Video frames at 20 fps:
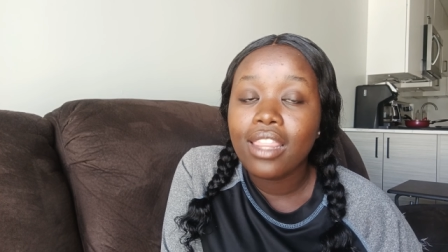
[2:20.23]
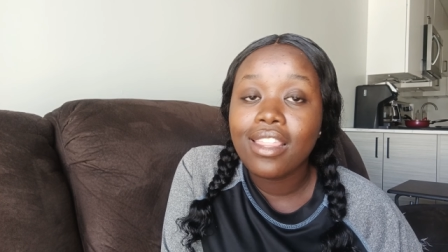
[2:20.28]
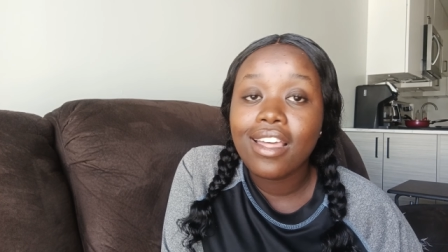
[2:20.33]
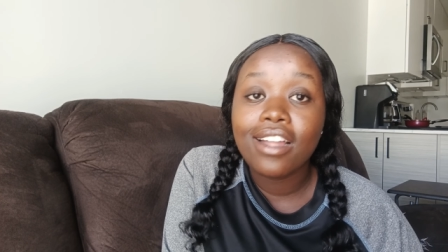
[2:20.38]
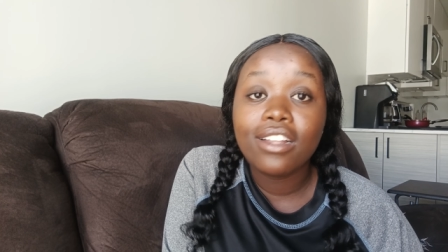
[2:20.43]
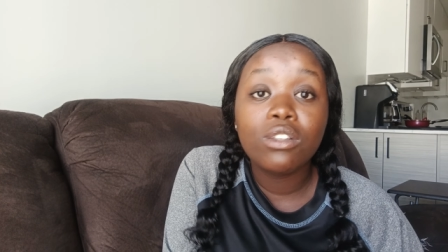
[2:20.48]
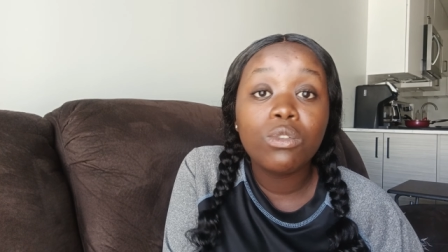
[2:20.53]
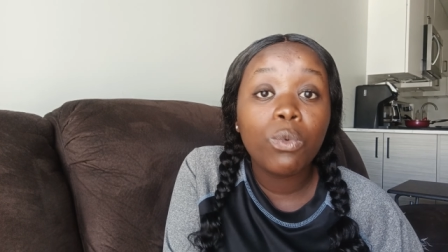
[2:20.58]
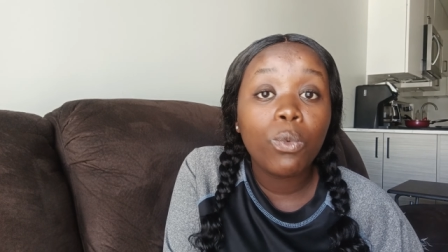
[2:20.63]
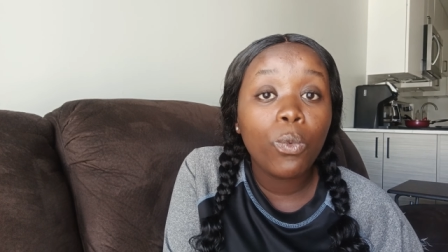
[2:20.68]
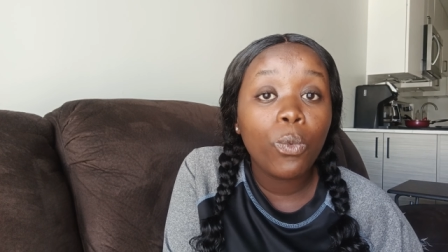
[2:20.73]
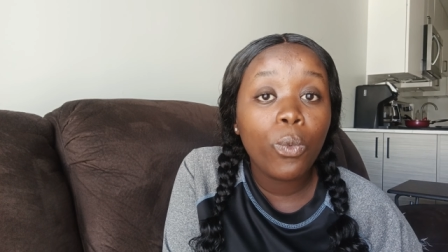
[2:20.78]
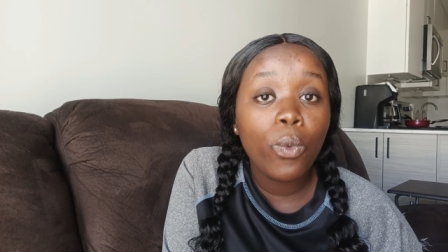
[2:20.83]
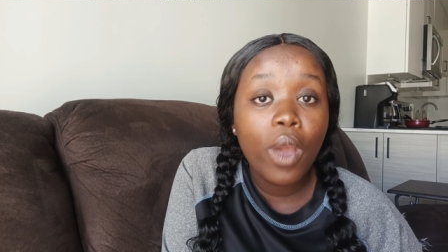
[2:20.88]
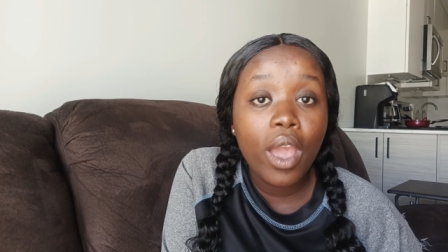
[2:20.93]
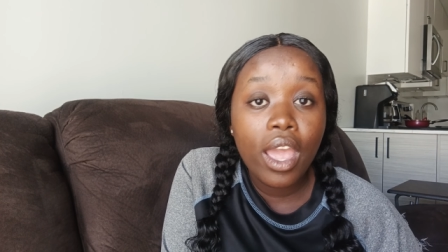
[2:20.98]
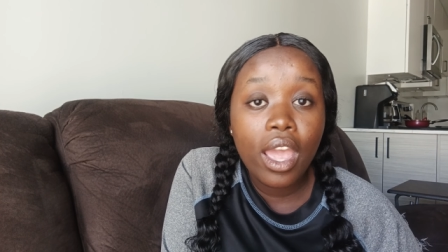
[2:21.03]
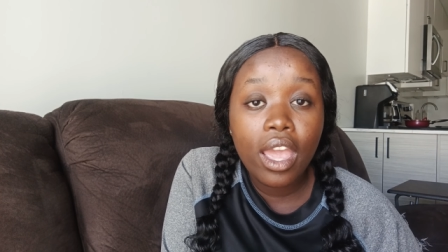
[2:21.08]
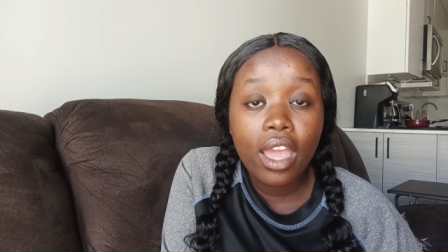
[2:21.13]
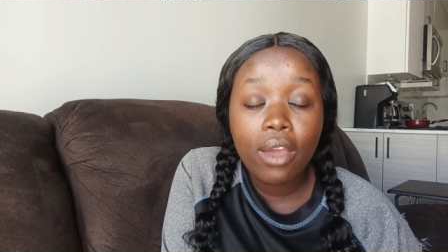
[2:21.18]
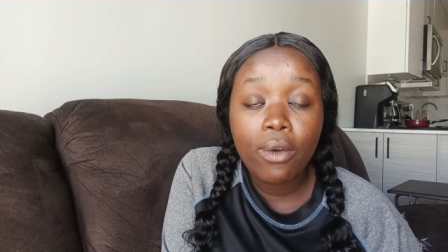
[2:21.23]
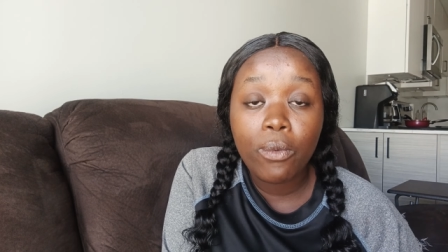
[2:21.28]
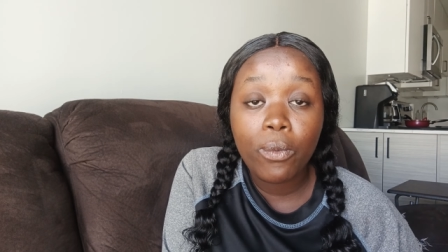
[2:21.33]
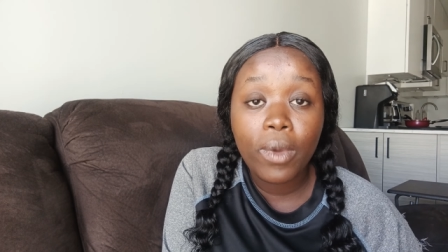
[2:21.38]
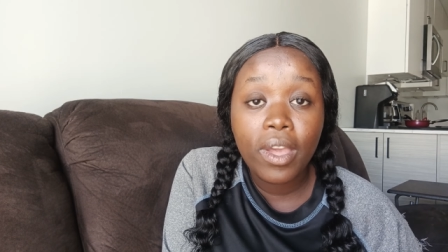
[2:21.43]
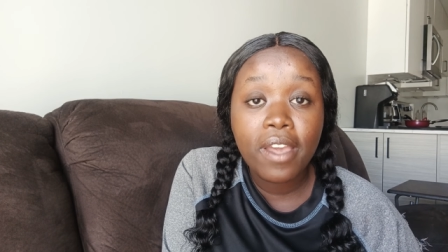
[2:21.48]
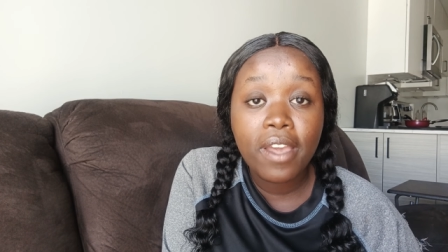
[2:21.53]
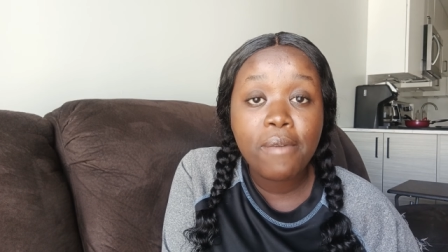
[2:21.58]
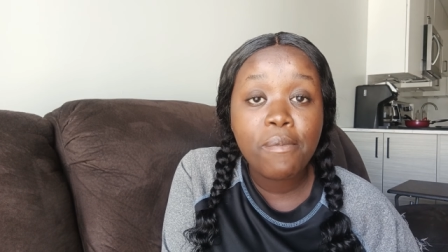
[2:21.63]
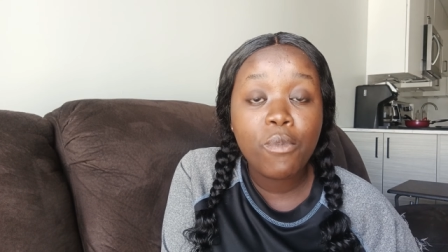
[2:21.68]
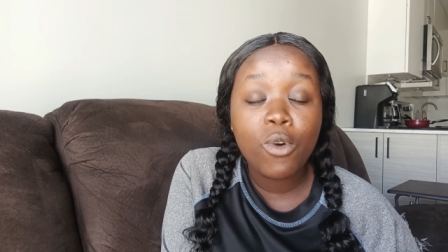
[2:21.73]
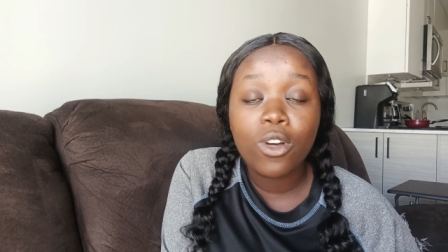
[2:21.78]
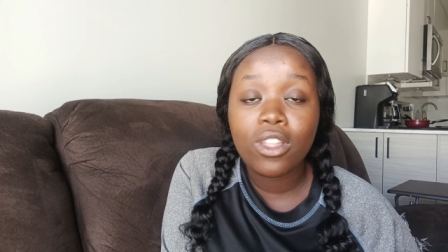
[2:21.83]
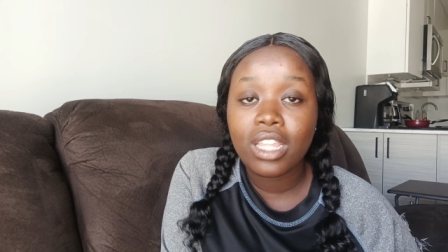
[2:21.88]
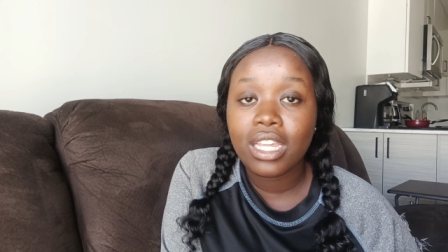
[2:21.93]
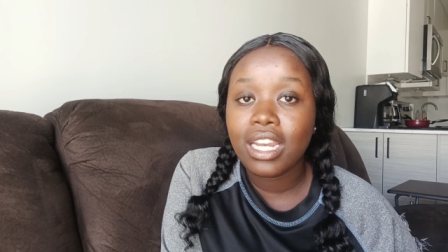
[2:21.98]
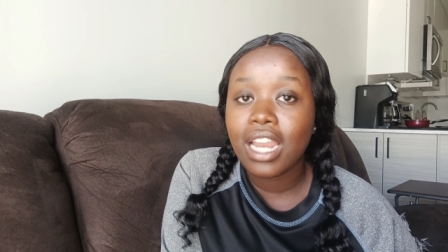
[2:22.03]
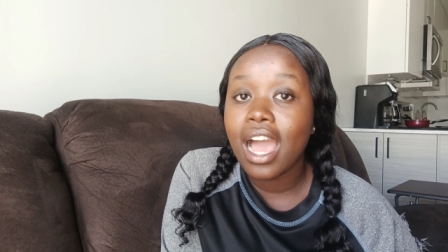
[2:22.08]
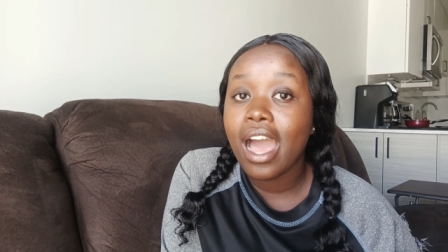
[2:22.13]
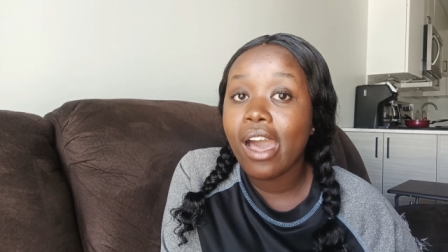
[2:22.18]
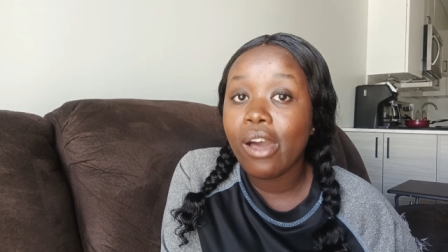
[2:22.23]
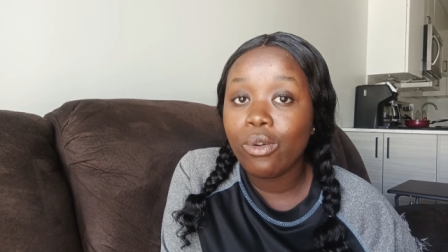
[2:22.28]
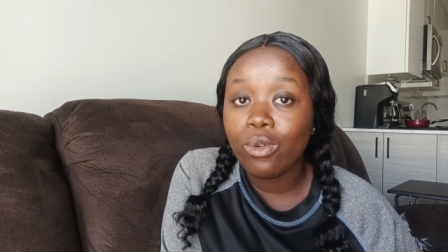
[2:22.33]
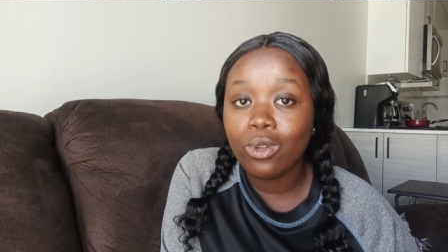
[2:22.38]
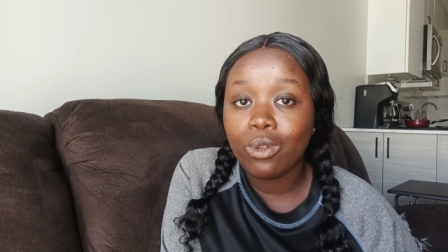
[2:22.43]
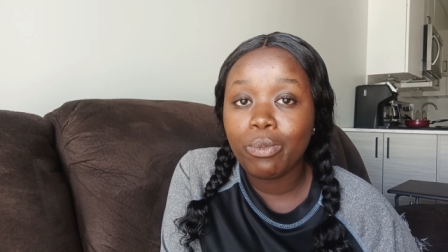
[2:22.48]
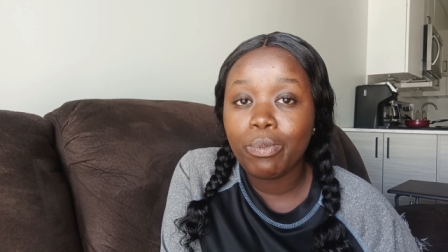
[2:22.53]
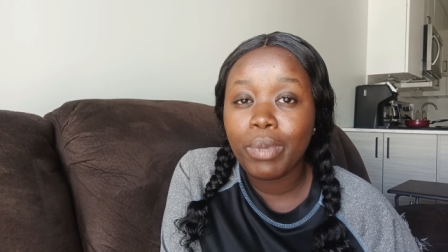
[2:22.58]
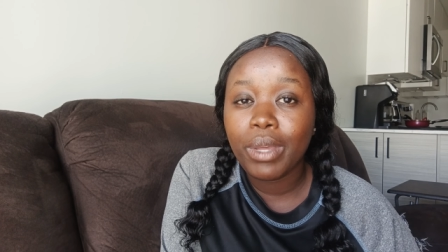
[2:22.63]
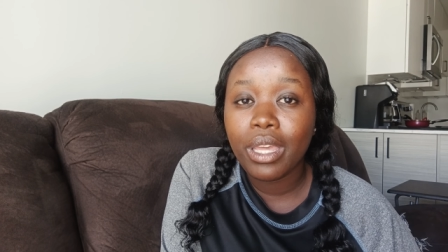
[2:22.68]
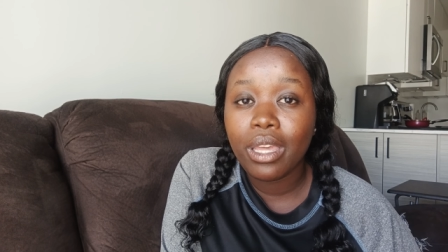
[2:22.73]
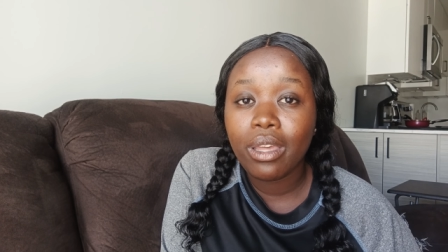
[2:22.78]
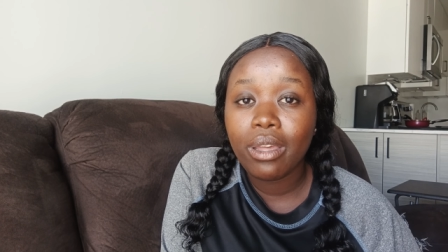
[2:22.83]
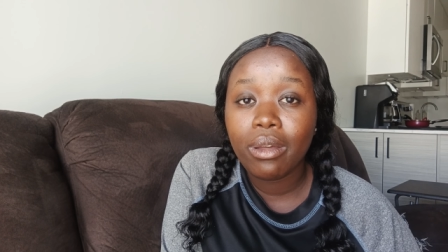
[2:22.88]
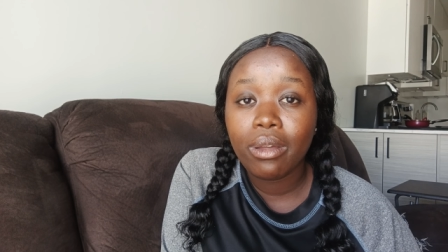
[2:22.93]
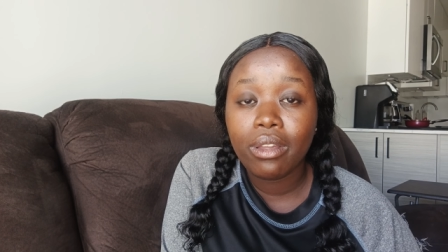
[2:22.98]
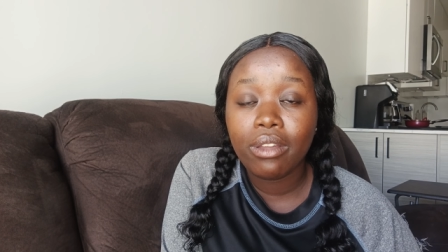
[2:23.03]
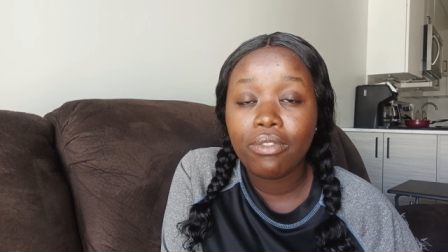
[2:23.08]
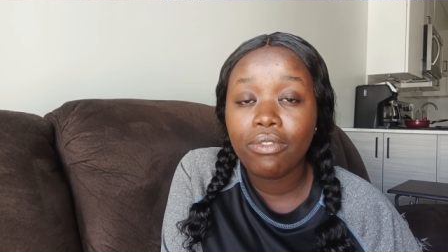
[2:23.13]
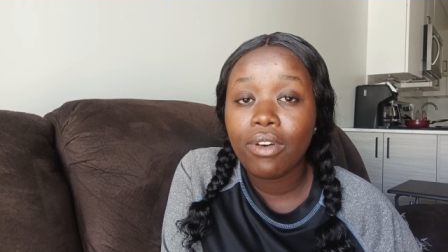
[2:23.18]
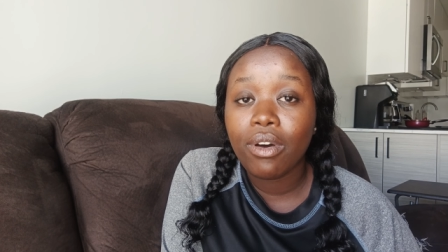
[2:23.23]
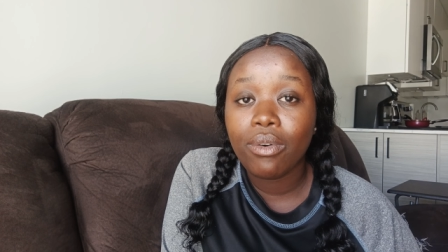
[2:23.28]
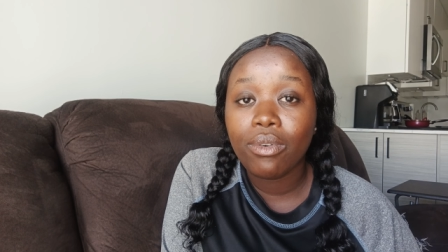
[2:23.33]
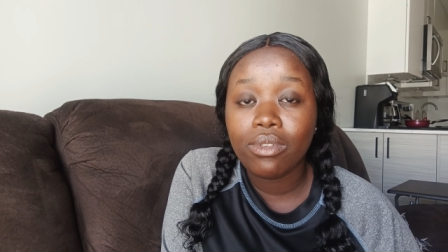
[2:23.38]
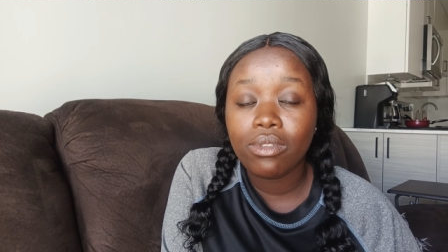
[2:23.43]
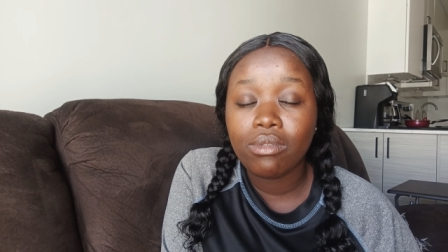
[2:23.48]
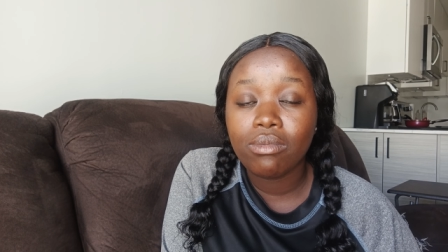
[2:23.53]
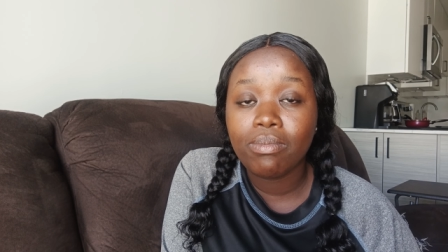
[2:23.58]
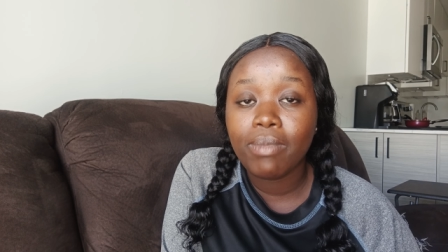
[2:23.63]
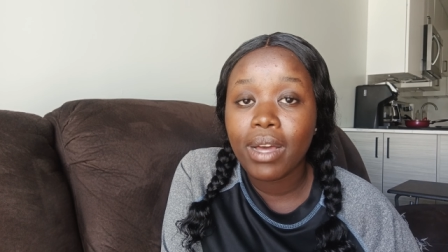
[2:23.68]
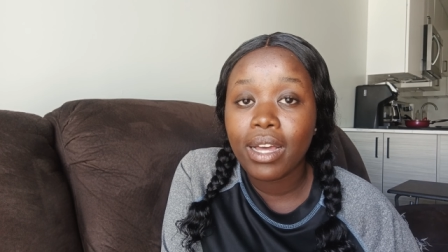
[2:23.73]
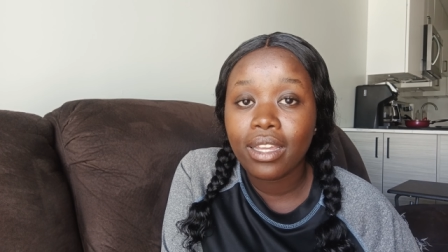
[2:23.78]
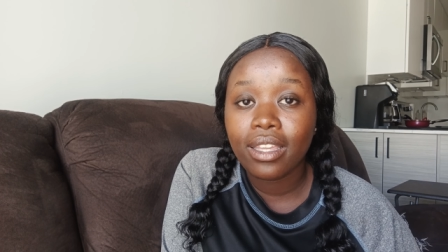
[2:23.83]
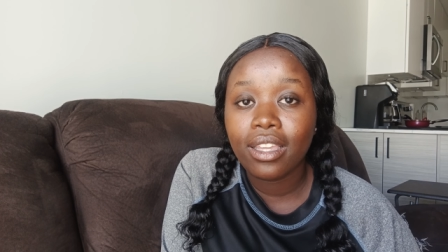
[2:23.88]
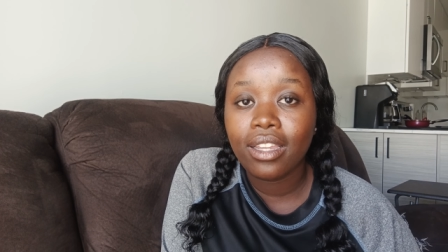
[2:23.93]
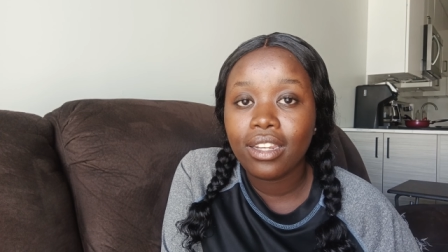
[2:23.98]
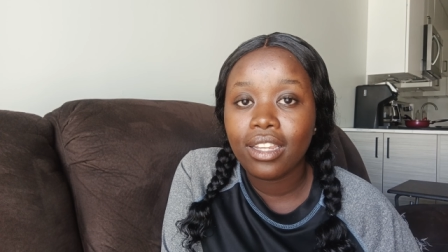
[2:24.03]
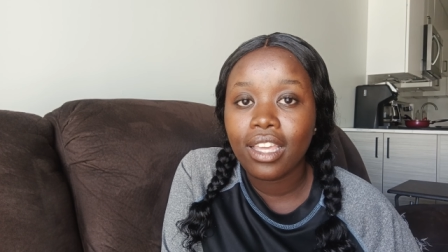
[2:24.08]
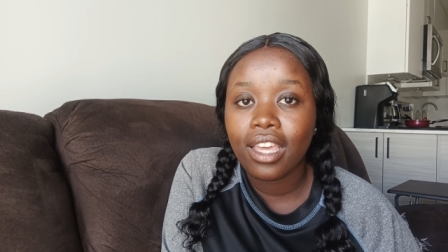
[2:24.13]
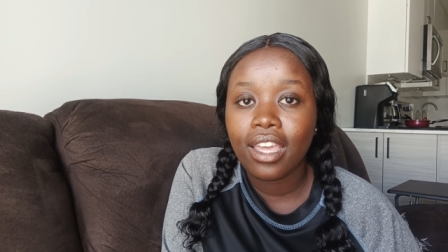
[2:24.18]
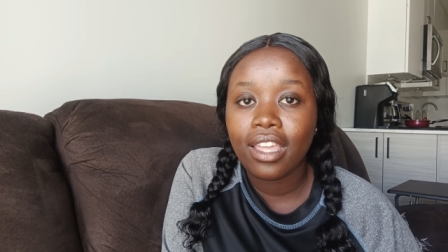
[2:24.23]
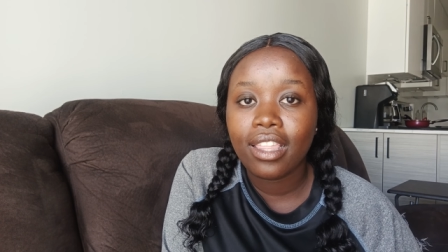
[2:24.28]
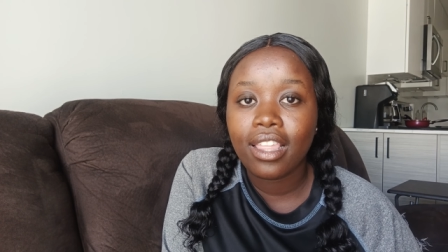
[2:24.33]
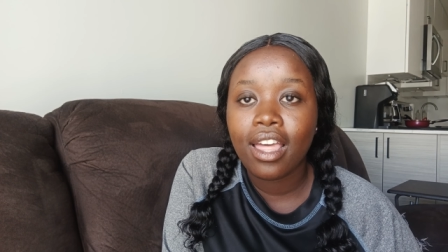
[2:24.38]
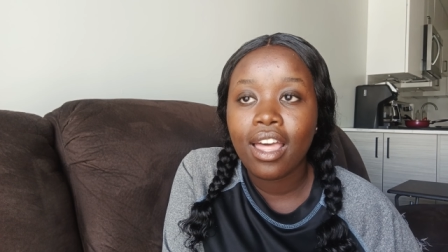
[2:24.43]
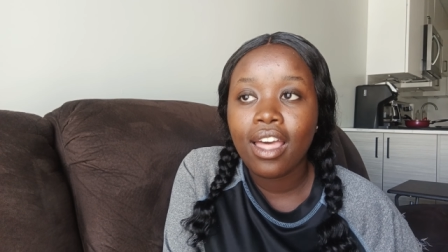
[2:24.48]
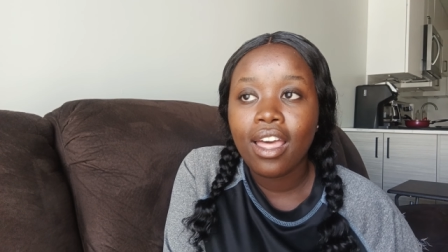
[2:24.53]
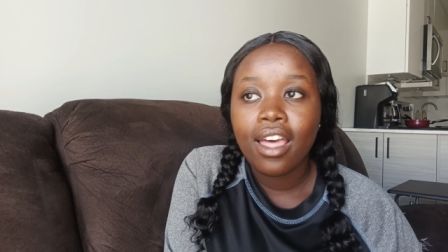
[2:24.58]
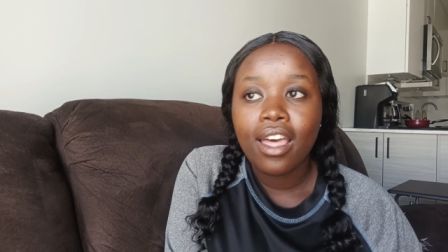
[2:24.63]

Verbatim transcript: That's way, way more than I would pay if I was back in Kenya